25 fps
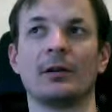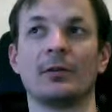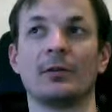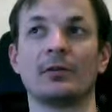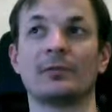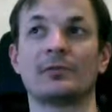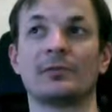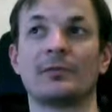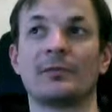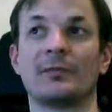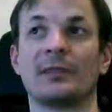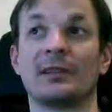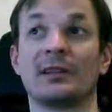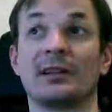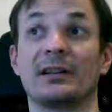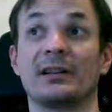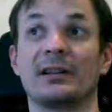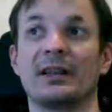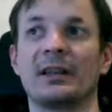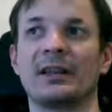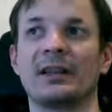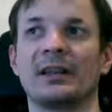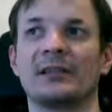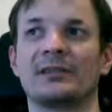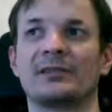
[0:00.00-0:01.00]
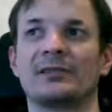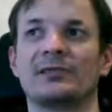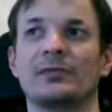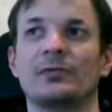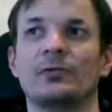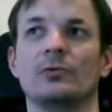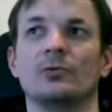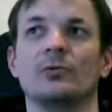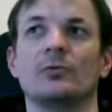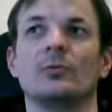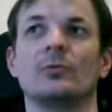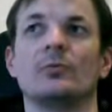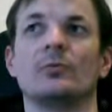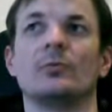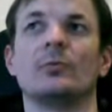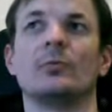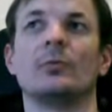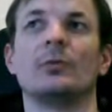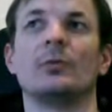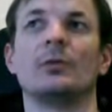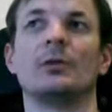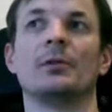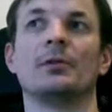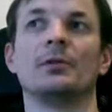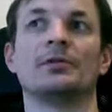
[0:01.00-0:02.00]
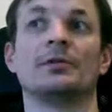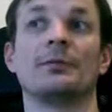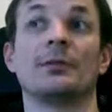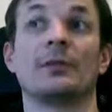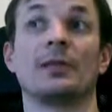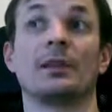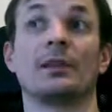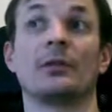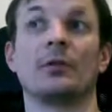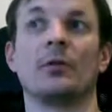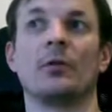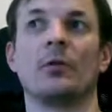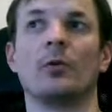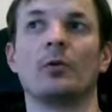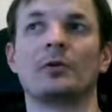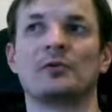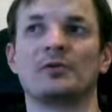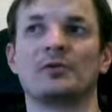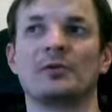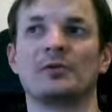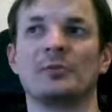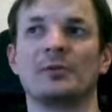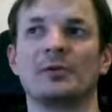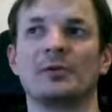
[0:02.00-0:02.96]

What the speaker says: something that is to something that ought to be.